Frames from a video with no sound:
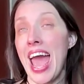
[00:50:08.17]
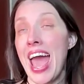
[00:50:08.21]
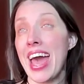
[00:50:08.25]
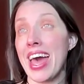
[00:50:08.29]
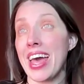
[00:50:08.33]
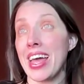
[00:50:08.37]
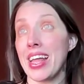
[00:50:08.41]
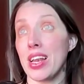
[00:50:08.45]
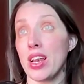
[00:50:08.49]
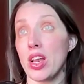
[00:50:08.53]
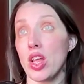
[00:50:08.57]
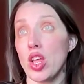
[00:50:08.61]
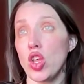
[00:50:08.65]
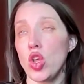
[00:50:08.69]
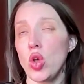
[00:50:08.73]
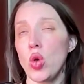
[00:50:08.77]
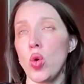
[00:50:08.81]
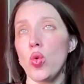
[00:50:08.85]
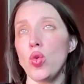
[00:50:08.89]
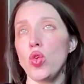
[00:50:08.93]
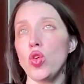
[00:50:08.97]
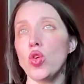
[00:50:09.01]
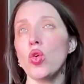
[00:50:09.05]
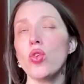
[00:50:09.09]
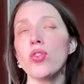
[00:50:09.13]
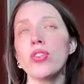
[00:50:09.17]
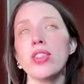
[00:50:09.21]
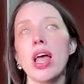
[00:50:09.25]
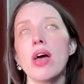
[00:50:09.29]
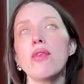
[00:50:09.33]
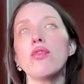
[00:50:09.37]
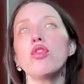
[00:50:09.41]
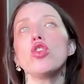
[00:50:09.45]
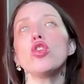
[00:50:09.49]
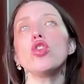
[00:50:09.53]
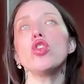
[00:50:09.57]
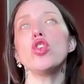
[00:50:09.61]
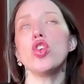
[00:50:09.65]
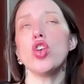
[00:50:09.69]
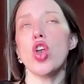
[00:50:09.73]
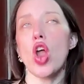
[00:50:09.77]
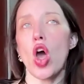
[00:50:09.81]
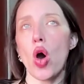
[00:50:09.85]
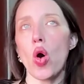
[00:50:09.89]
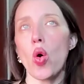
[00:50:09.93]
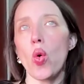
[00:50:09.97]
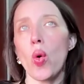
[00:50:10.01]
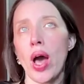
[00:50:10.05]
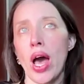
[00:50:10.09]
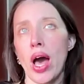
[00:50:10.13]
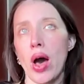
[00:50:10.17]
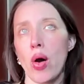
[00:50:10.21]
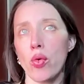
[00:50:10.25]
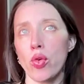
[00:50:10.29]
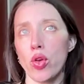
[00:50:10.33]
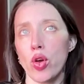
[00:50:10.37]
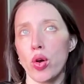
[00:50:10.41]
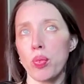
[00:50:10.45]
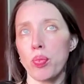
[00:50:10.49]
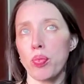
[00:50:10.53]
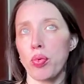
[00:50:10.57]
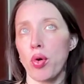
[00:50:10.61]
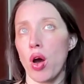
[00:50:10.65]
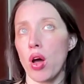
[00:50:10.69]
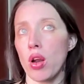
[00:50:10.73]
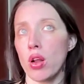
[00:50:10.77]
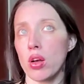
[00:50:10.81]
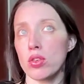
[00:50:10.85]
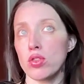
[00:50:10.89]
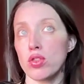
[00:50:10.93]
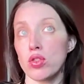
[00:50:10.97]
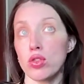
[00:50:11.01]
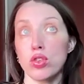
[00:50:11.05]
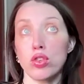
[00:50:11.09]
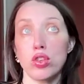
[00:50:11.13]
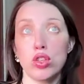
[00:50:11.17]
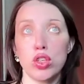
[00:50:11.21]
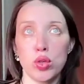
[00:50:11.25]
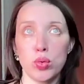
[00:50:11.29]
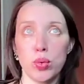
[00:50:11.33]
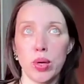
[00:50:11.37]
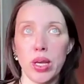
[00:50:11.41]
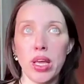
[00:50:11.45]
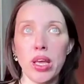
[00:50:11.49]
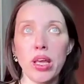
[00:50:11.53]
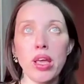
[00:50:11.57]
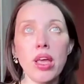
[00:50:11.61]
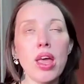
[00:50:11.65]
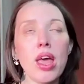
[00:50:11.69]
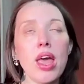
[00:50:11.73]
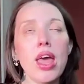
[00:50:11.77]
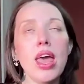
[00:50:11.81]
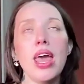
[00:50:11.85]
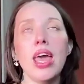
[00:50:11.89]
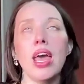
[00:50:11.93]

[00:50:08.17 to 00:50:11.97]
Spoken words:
and you'll never know how your products are doing